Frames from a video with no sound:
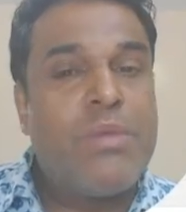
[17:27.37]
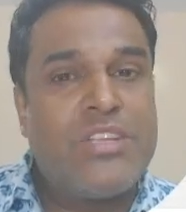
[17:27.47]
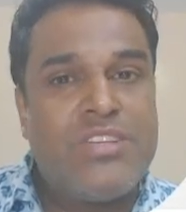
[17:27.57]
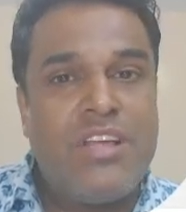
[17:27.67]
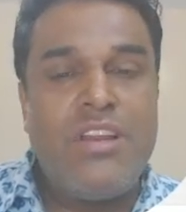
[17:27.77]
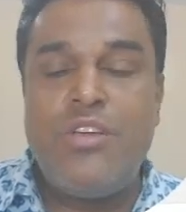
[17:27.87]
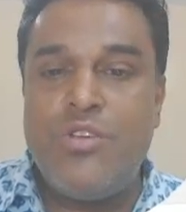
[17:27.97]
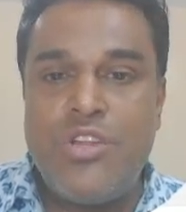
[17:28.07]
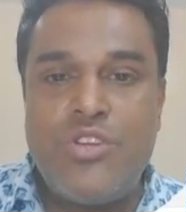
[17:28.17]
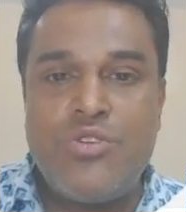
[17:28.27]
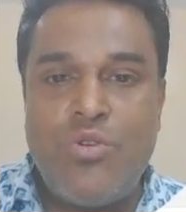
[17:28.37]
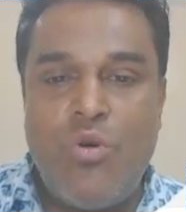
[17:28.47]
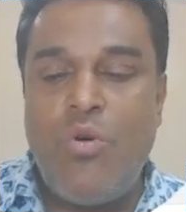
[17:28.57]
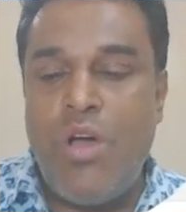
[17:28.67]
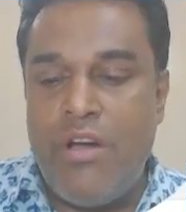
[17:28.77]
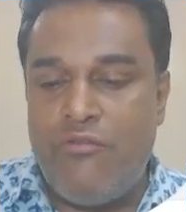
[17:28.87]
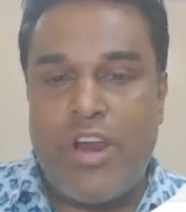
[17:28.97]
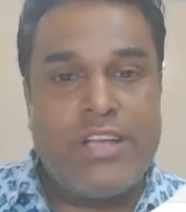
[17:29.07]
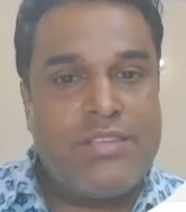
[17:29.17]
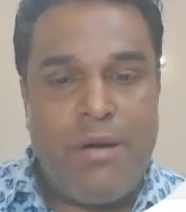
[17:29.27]
but still you need to know for
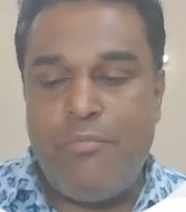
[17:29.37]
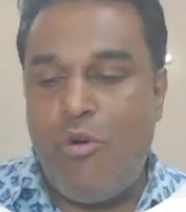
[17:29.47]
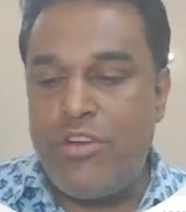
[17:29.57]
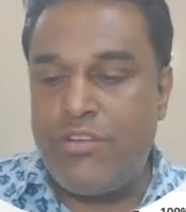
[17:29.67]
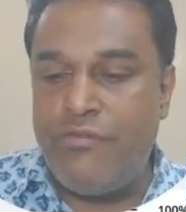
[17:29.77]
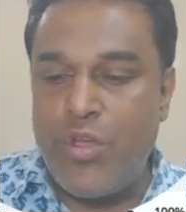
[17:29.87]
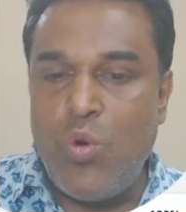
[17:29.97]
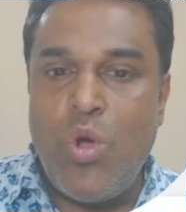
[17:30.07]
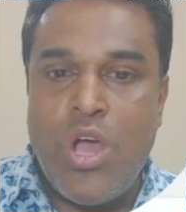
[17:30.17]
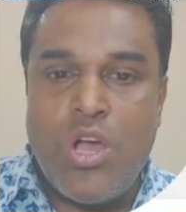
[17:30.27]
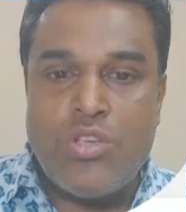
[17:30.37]
exam point of view.